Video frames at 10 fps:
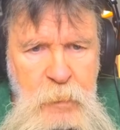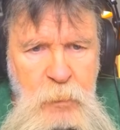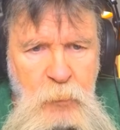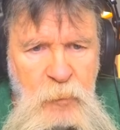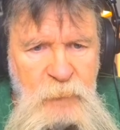
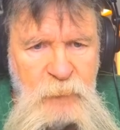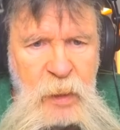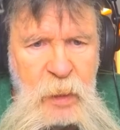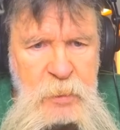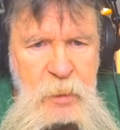with
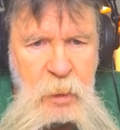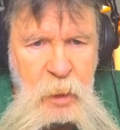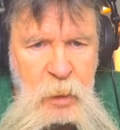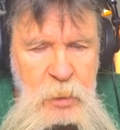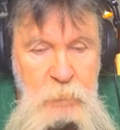Vince and
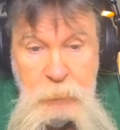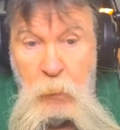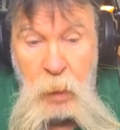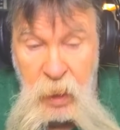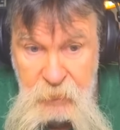his
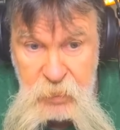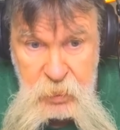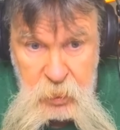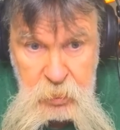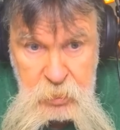
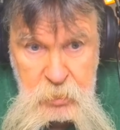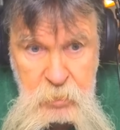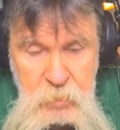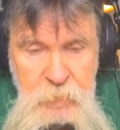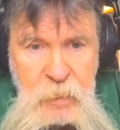proclivities.
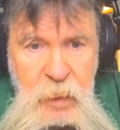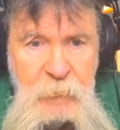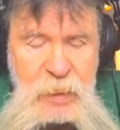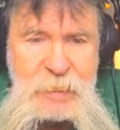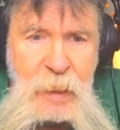Let
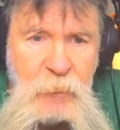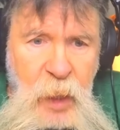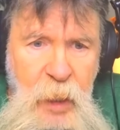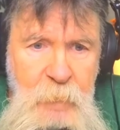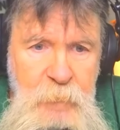me say
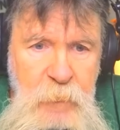that.